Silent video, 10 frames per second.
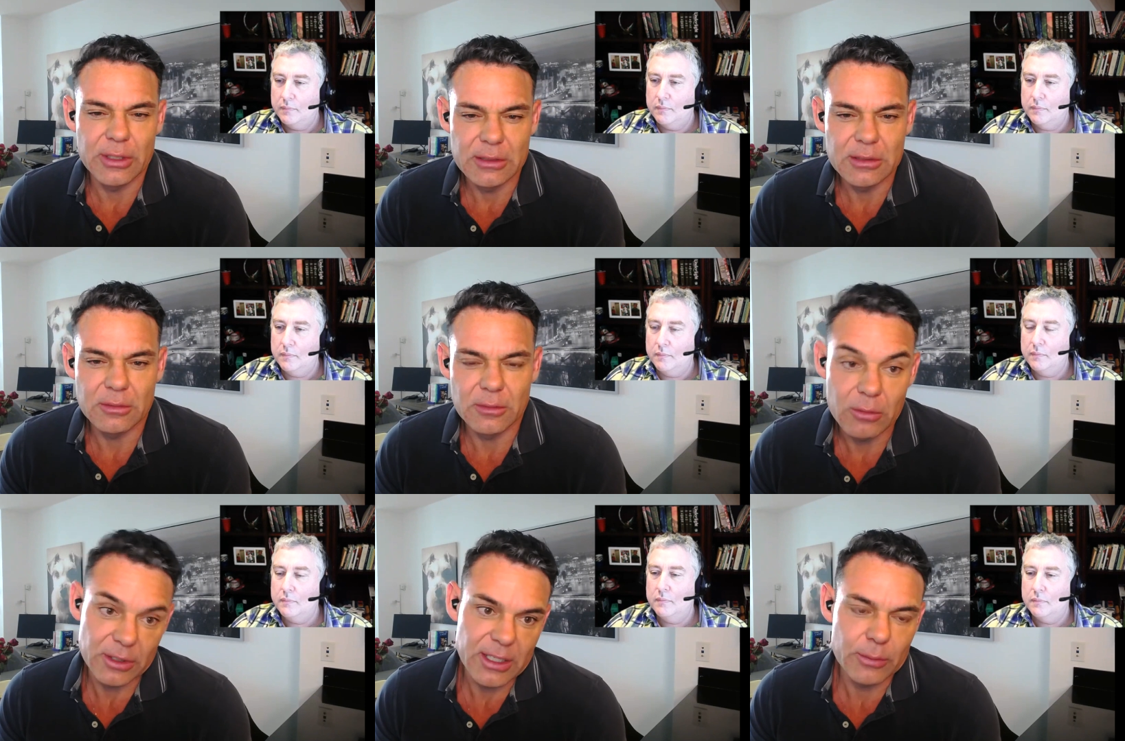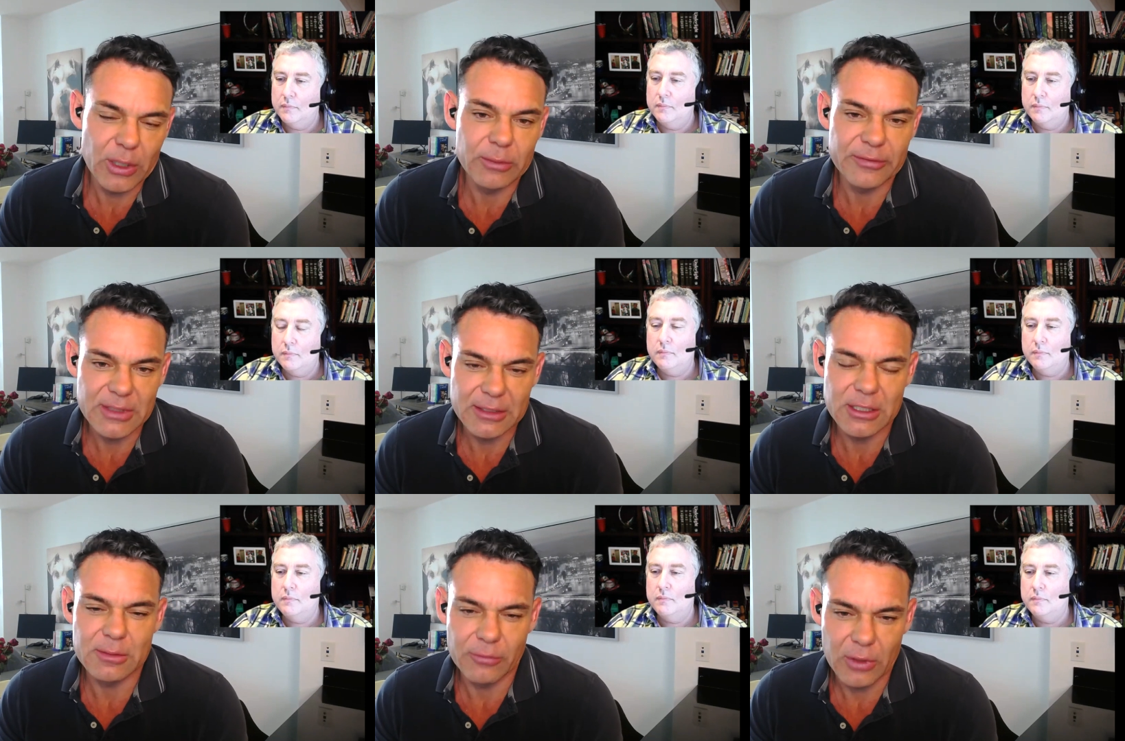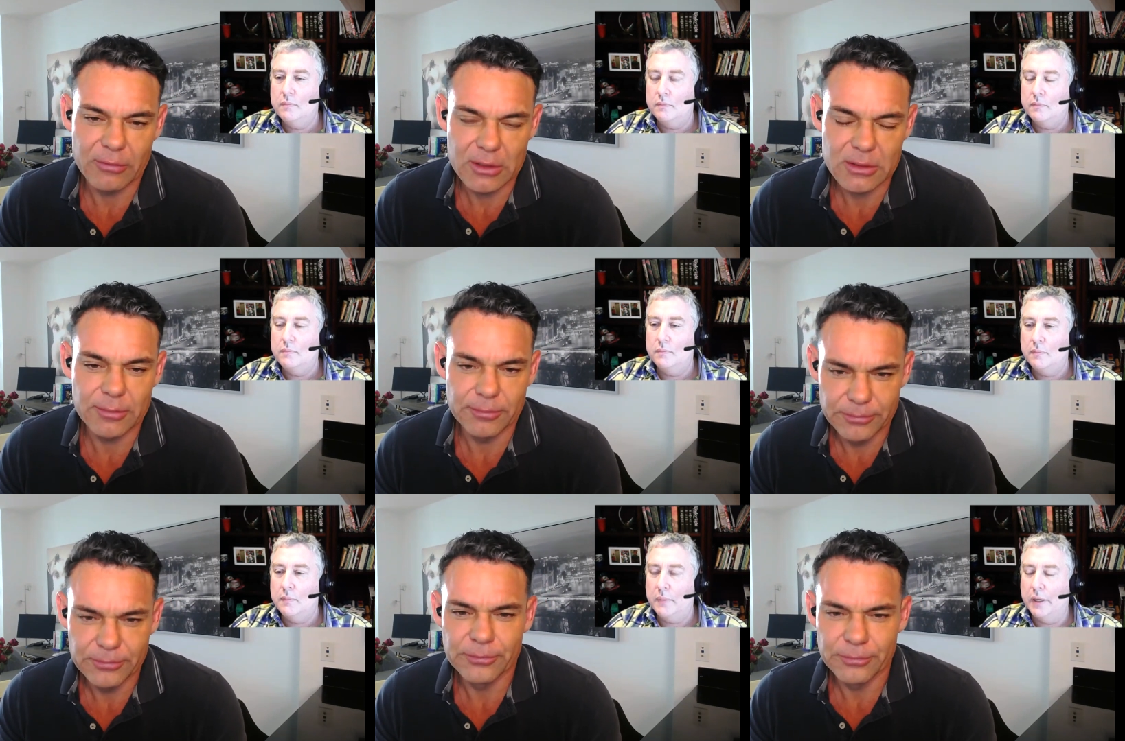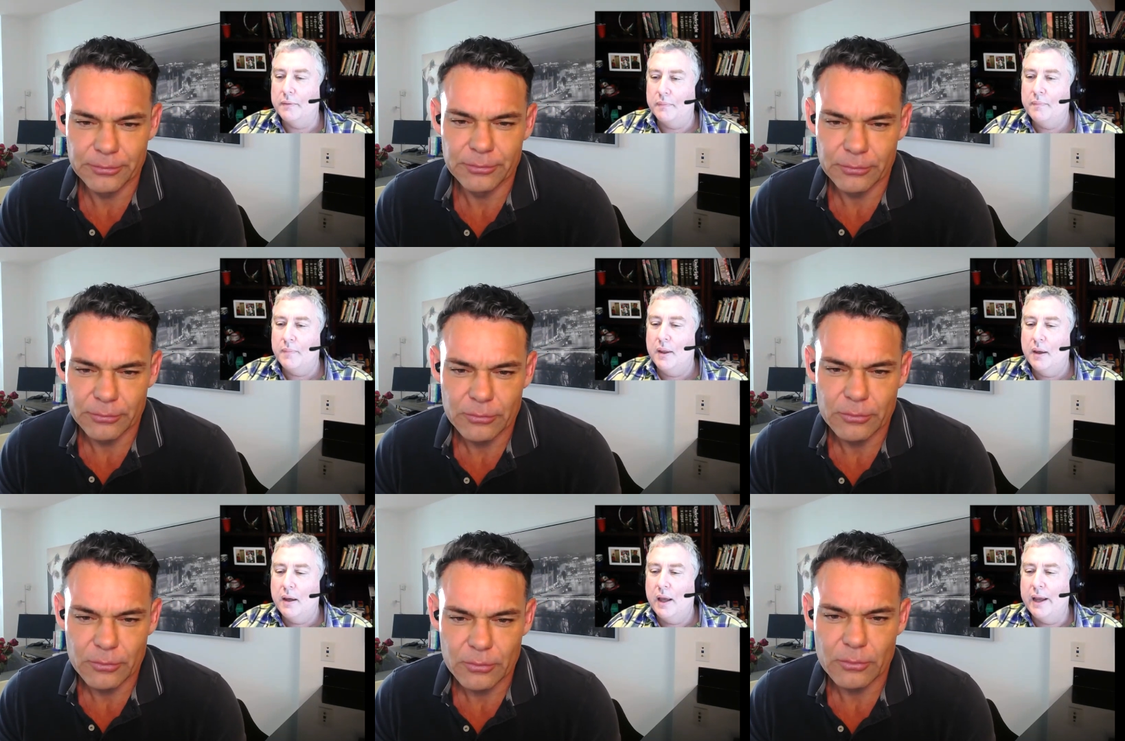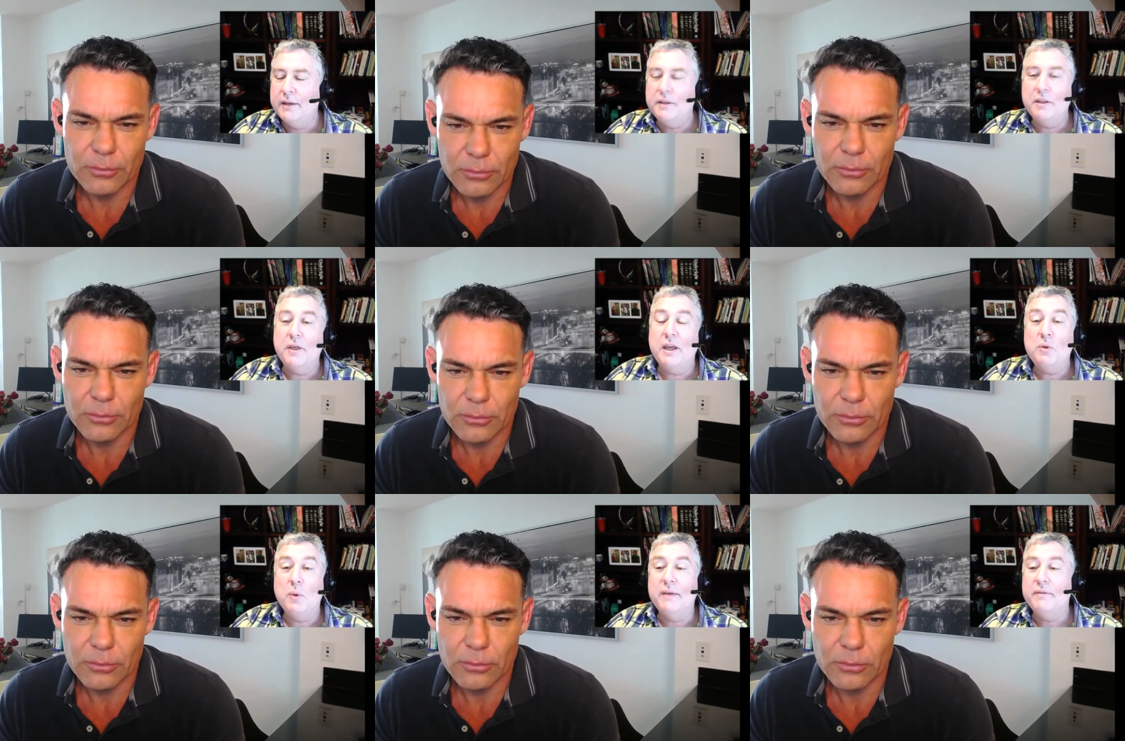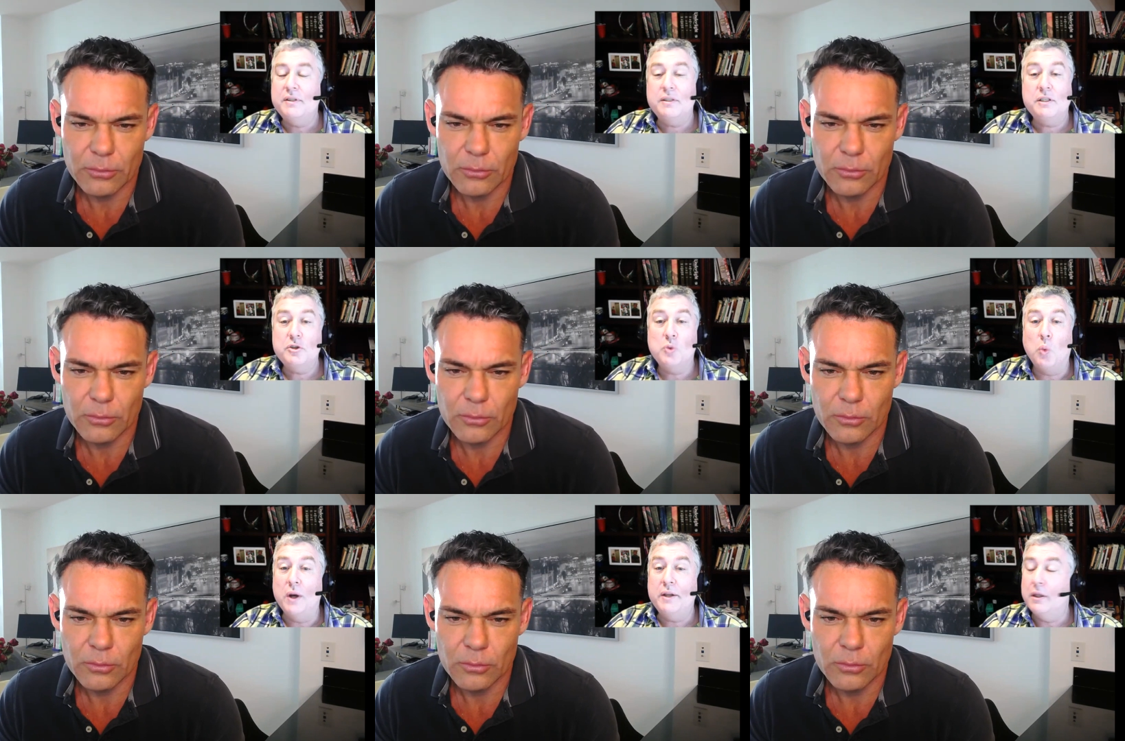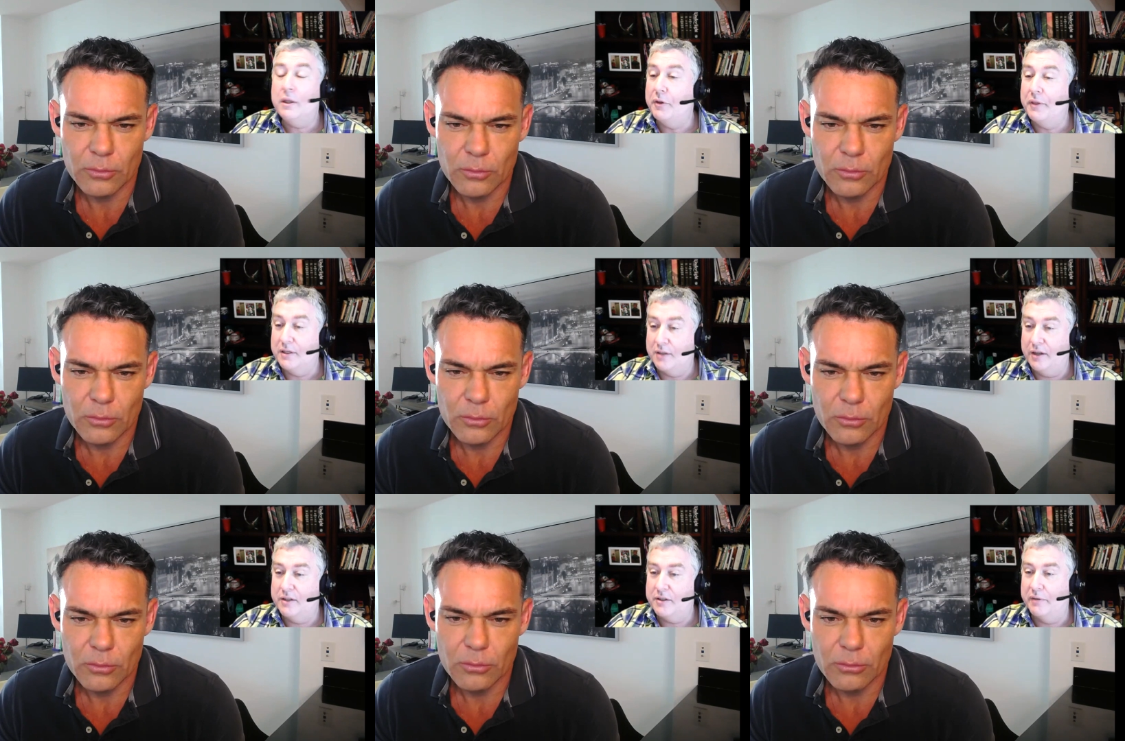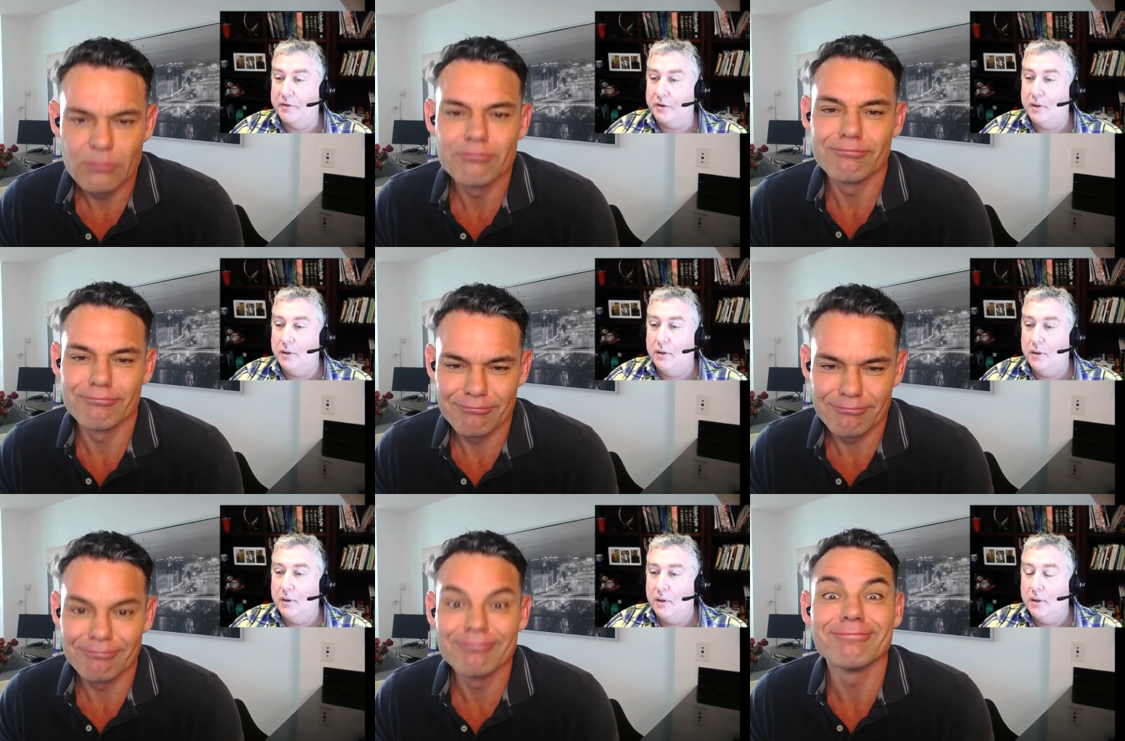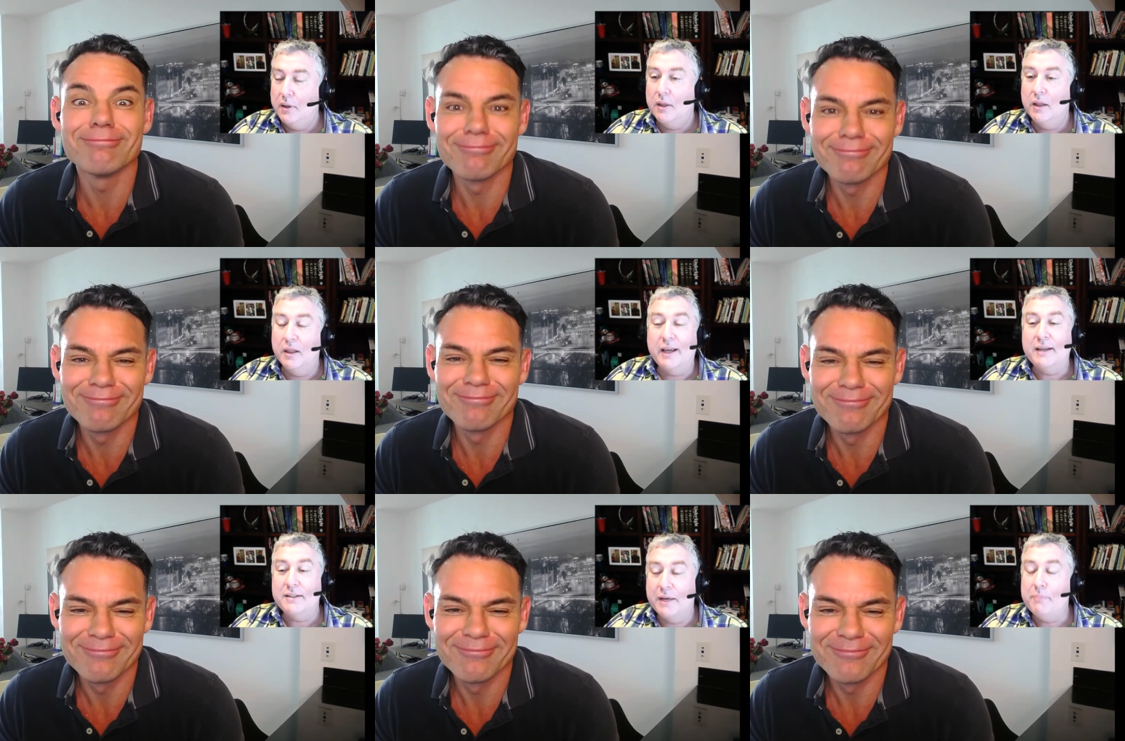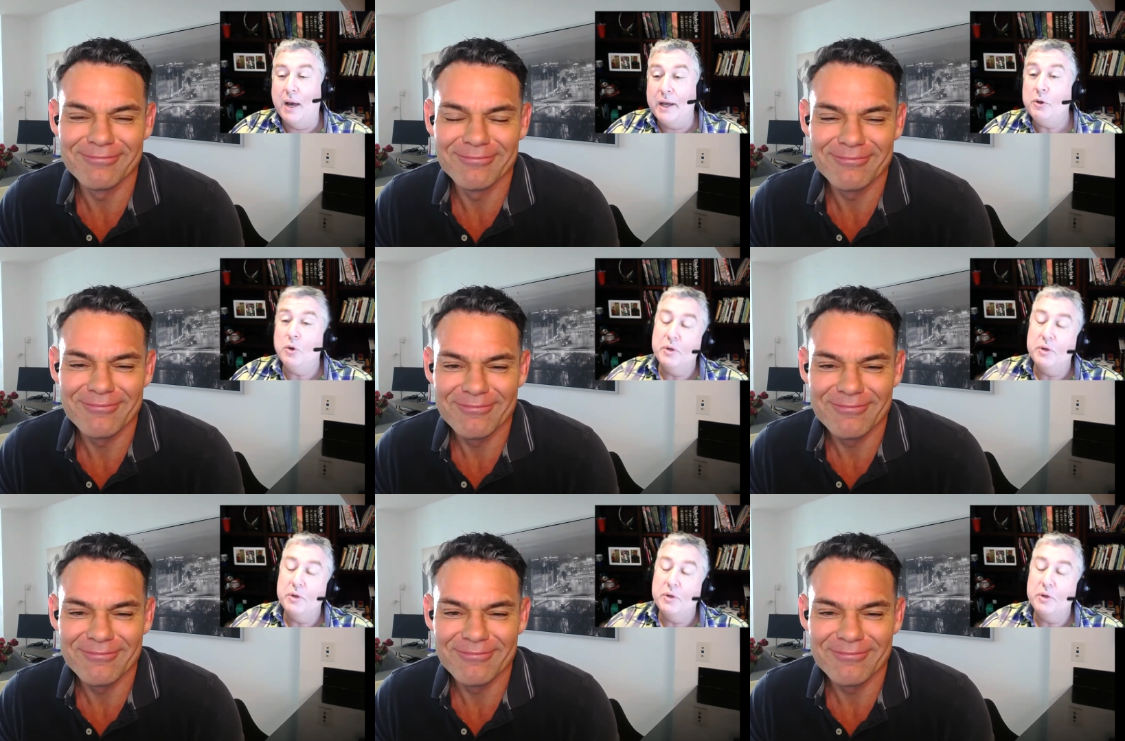Speaker 1: is to go into theta brainwave state just before you fall asleep.
Speaker 2: Yeah. And the theta wave is just one of the little things I discovered. Mm-hmm. Mm. like I said, my goal